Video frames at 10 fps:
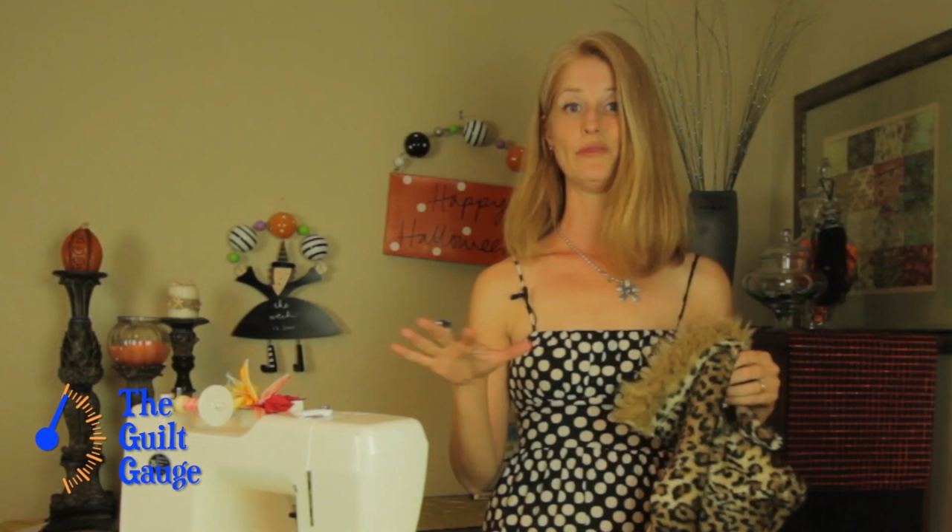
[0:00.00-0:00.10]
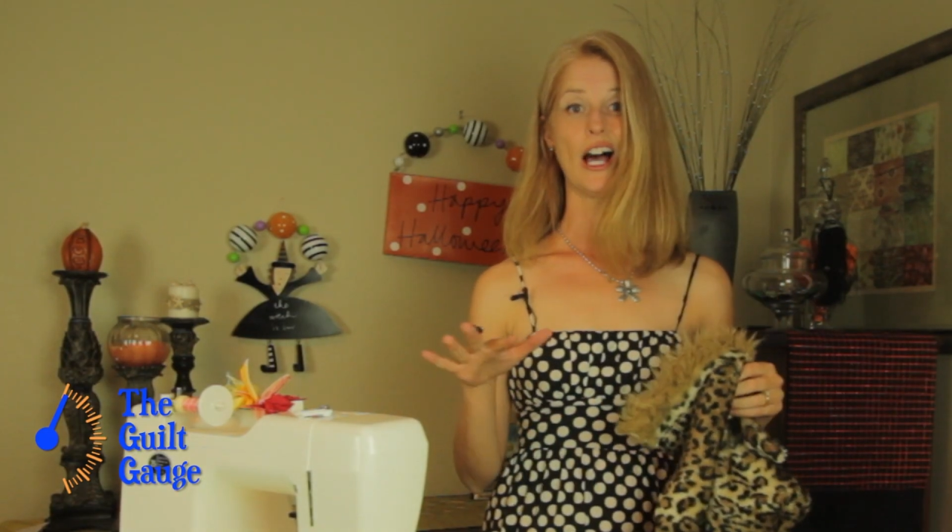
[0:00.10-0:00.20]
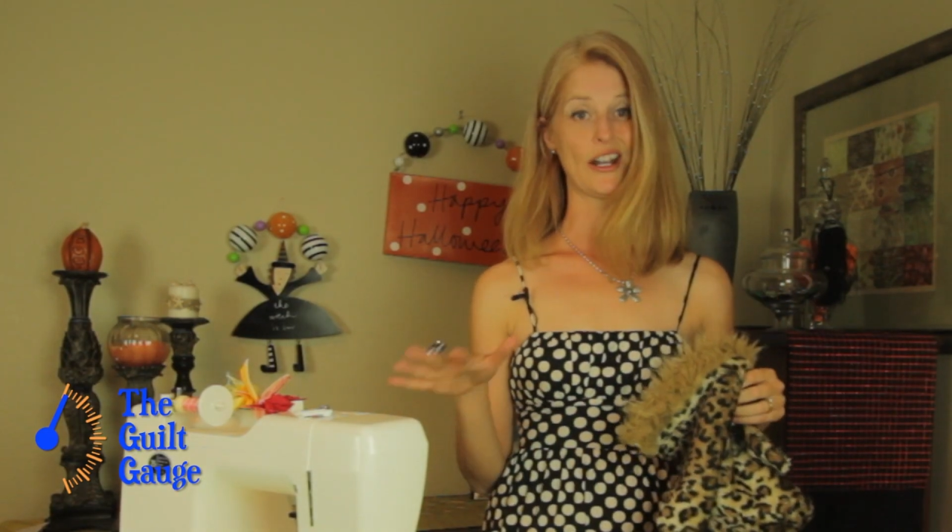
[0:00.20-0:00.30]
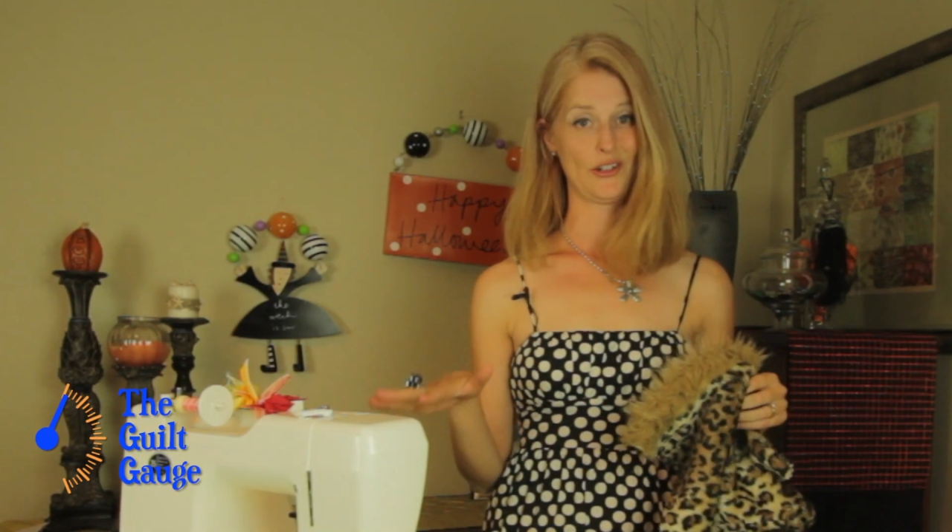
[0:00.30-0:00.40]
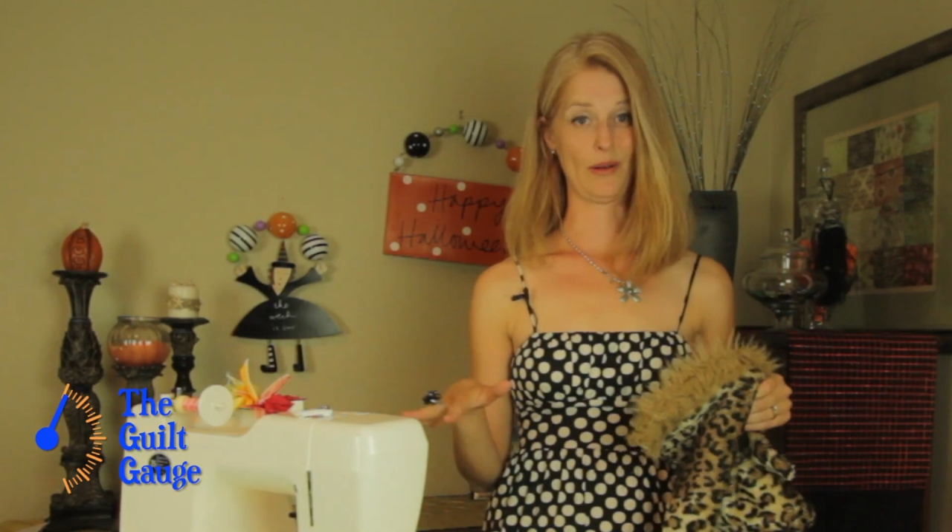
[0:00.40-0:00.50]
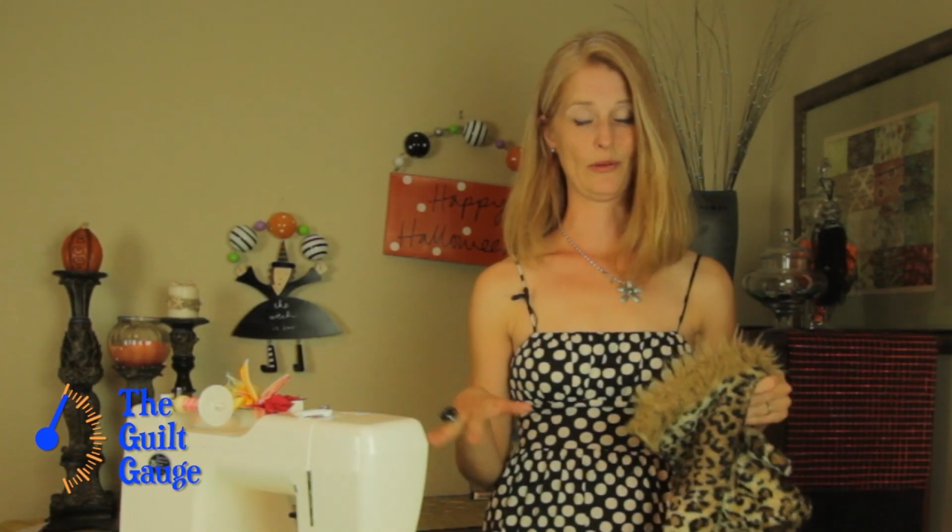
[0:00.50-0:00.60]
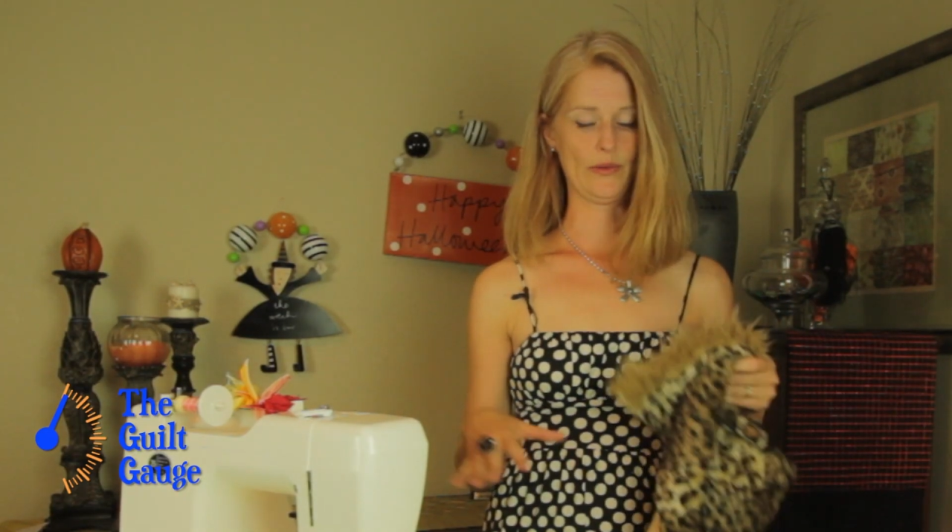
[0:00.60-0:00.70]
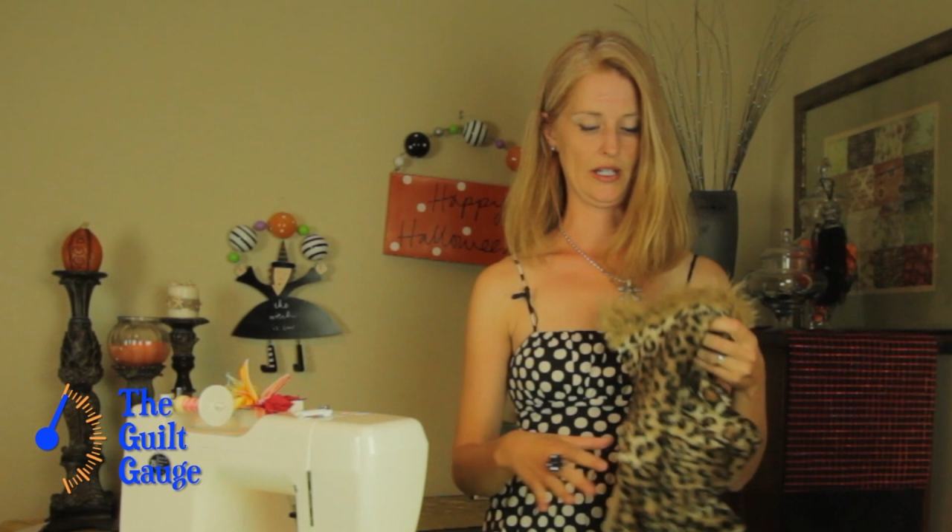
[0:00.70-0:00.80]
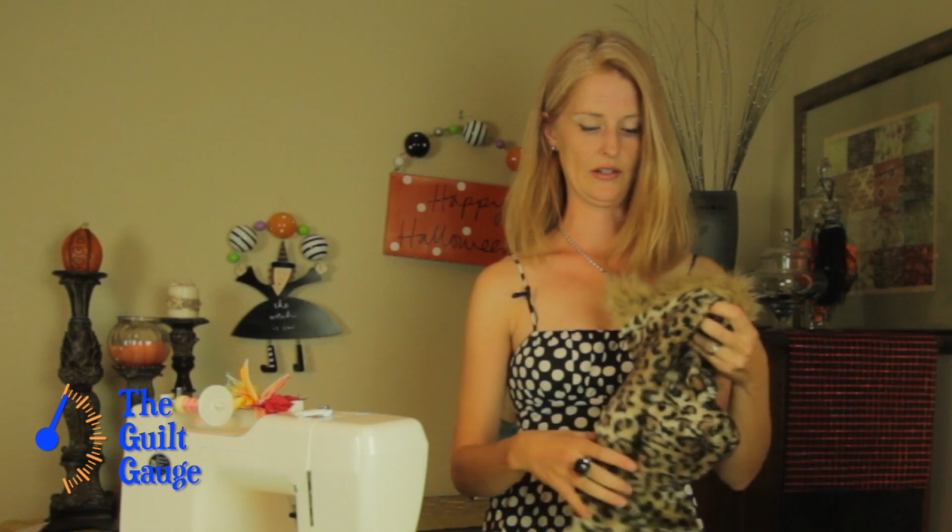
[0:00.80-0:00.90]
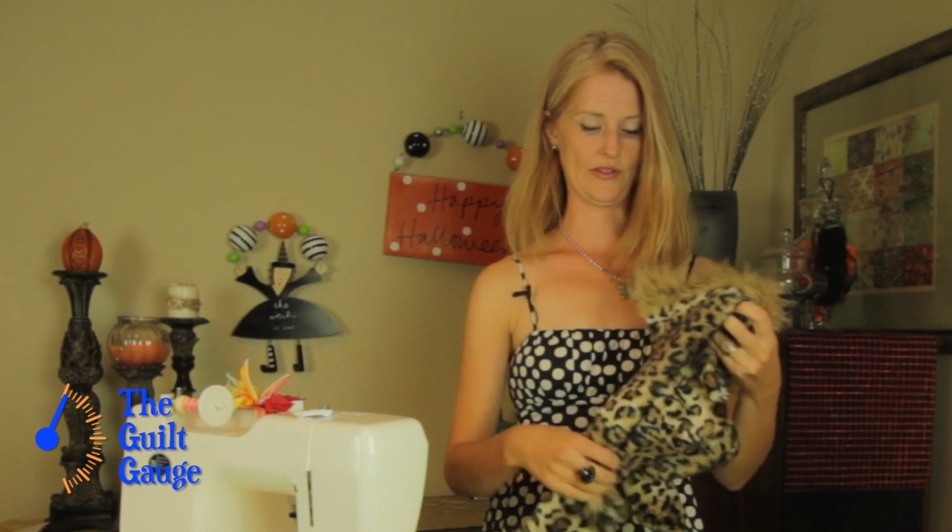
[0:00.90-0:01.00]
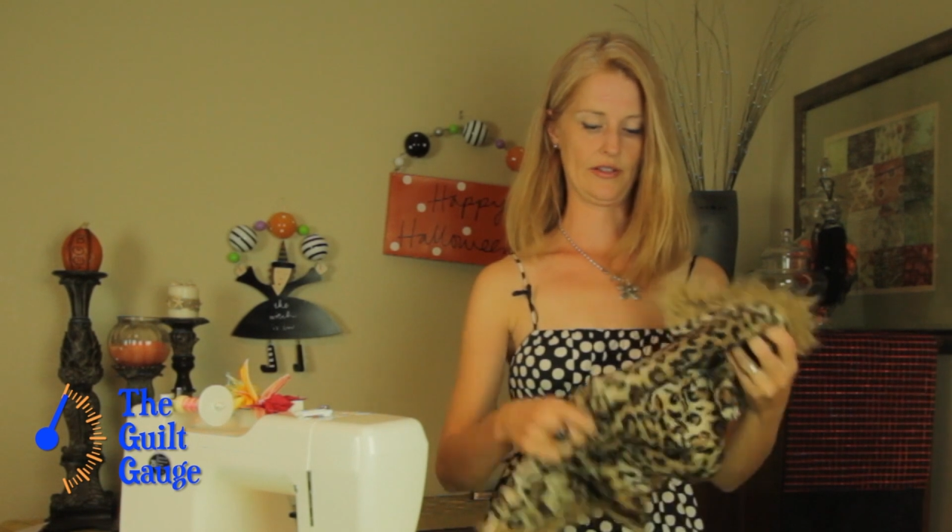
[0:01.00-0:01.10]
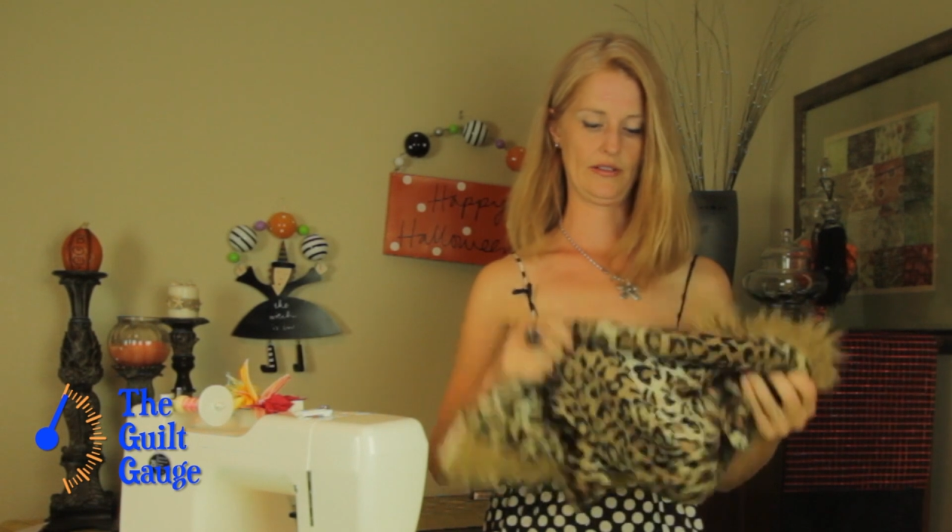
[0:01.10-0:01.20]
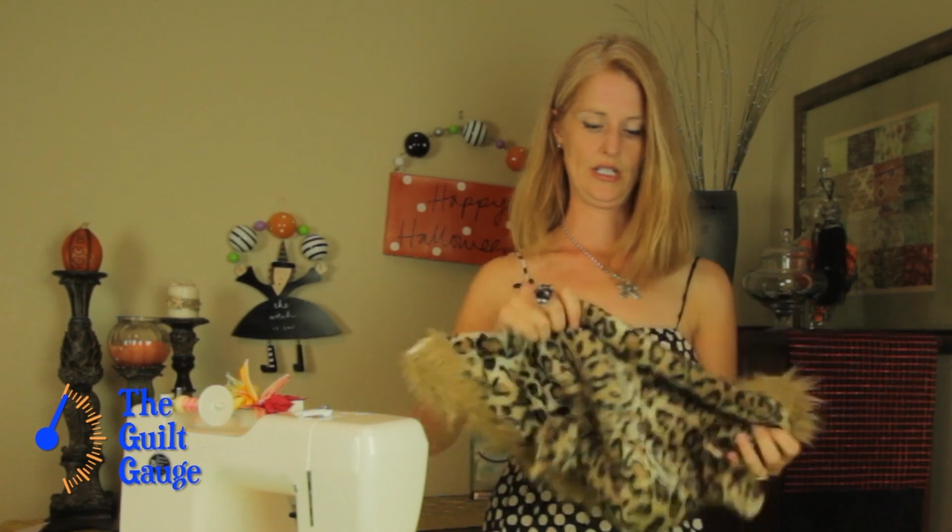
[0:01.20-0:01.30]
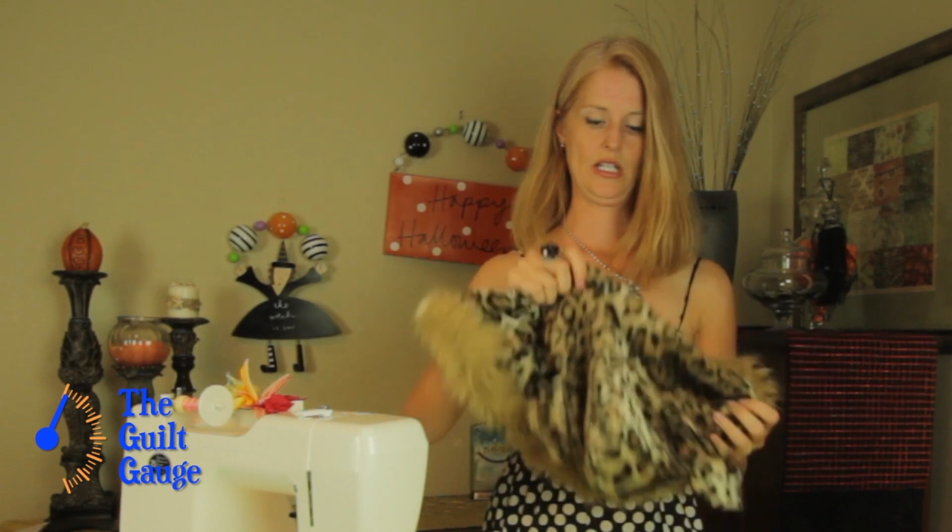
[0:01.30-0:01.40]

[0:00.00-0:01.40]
lot of trouble with the ears